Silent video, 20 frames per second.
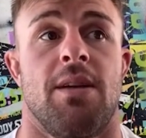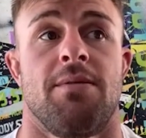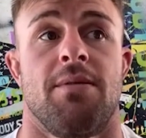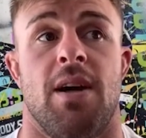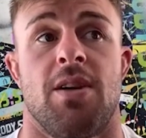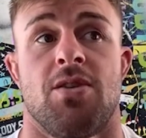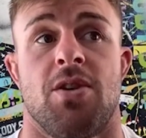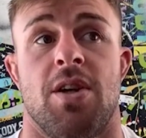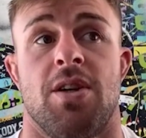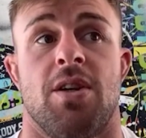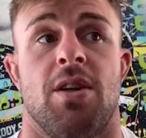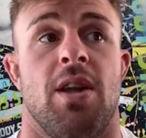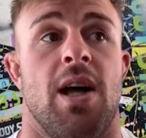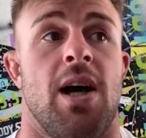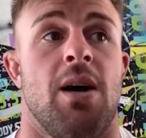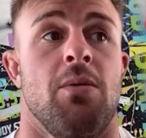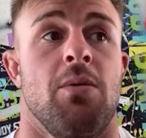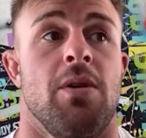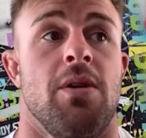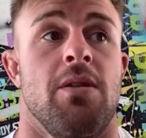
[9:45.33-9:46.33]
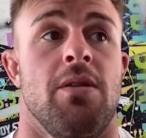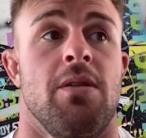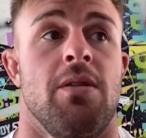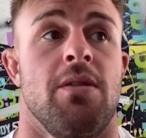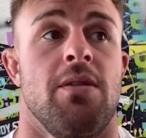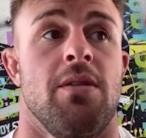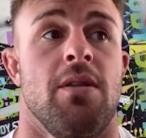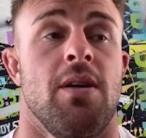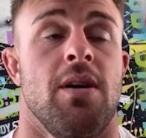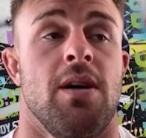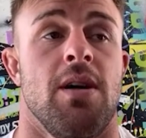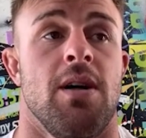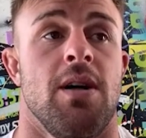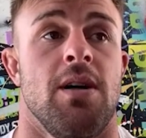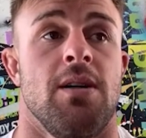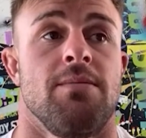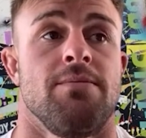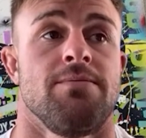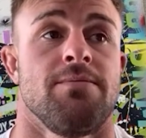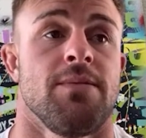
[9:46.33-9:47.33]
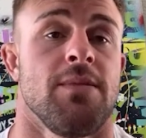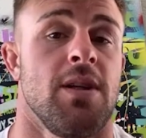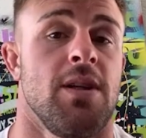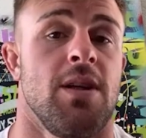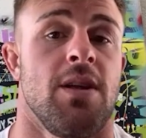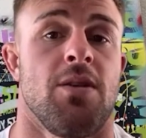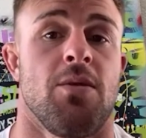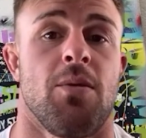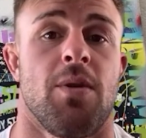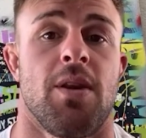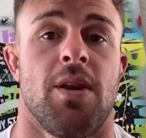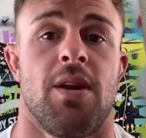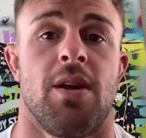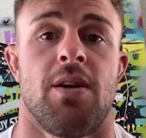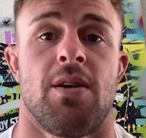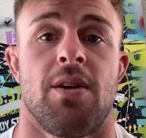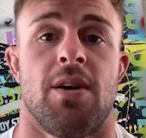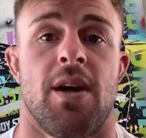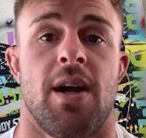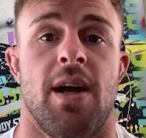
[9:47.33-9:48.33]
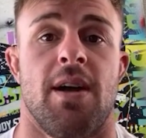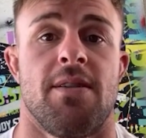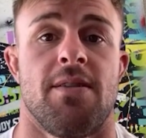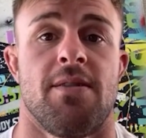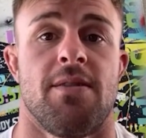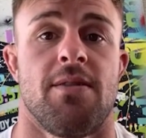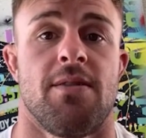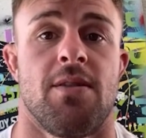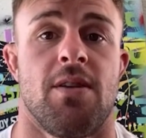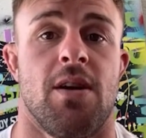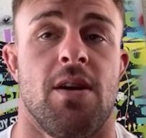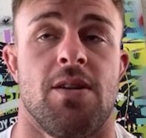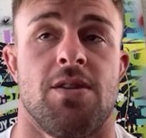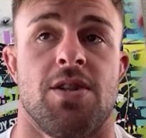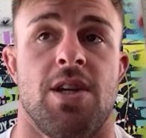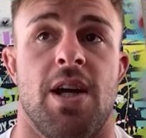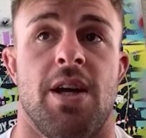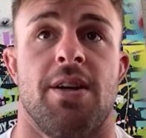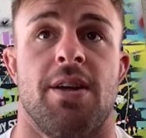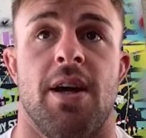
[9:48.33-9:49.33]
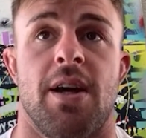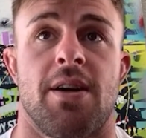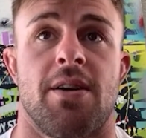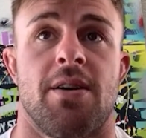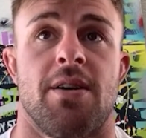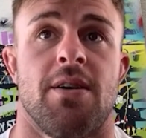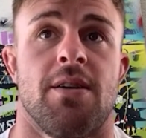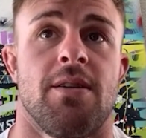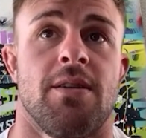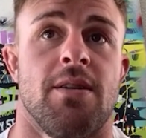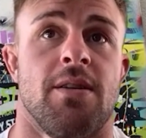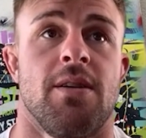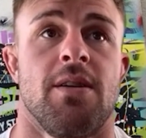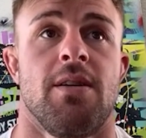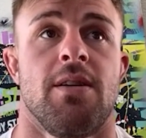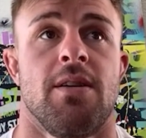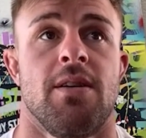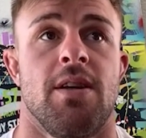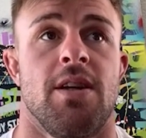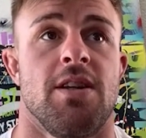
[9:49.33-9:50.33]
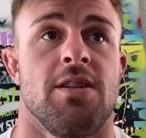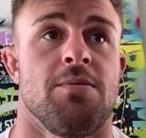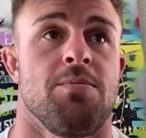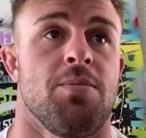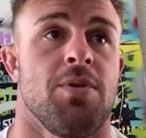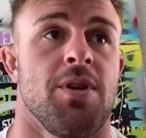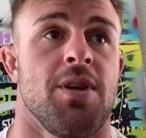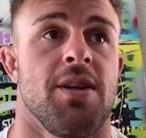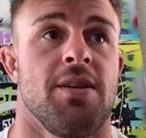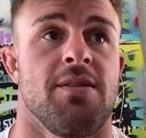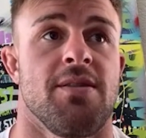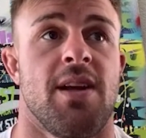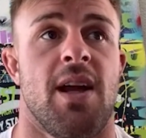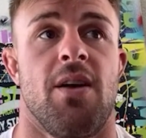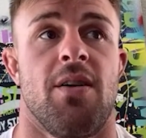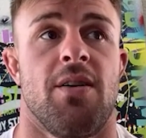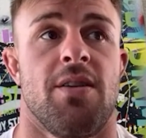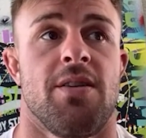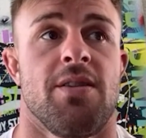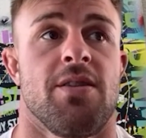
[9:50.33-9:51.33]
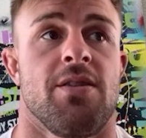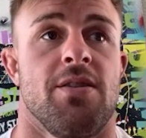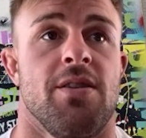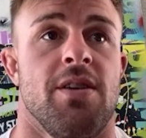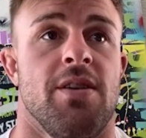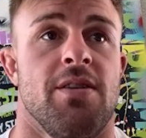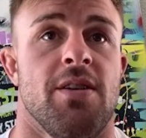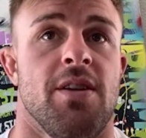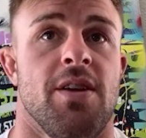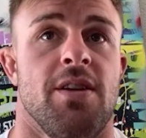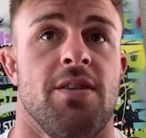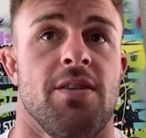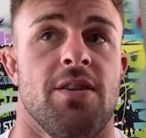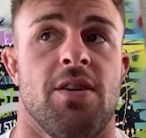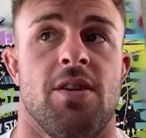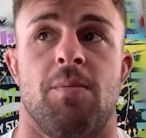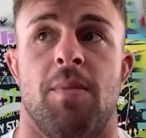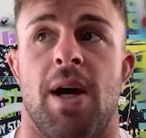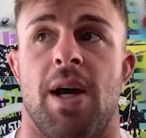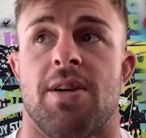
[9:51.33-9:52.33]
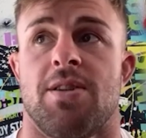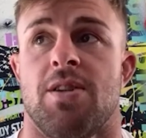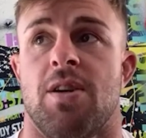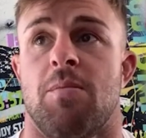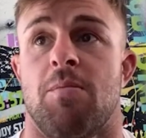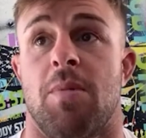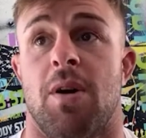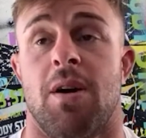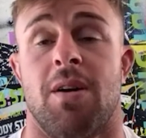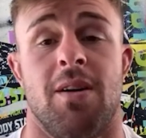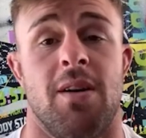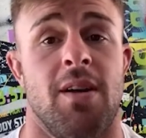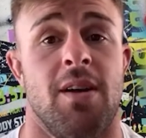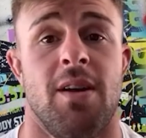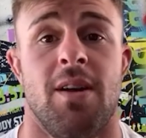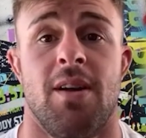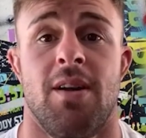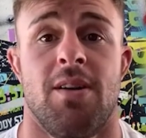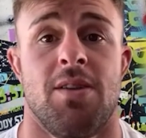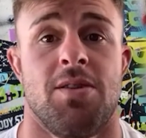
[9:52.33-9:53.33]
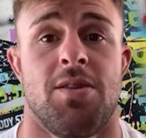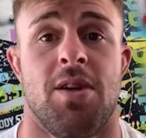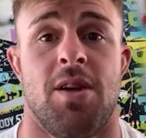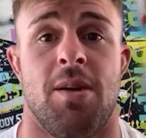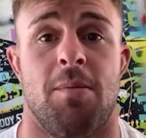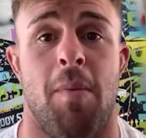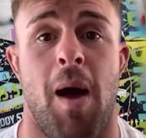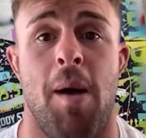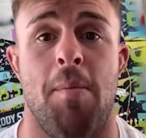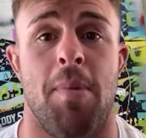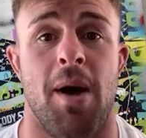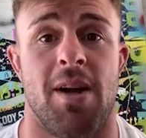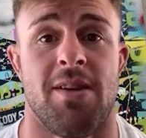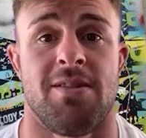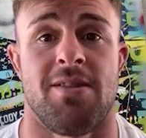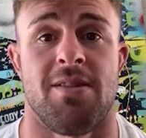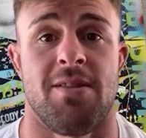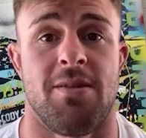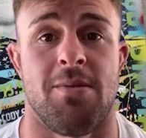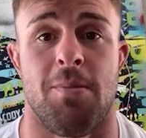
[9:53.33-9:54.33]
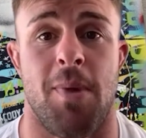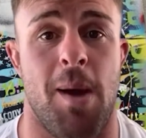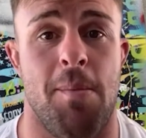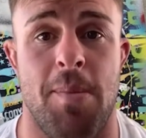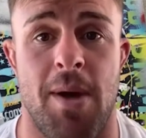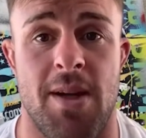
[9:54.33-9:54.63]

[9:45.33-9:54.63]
I trained a lot with another one of the younger guys, Chad Decker. He's pretty stylistically, he's a good matchup. But shit, my best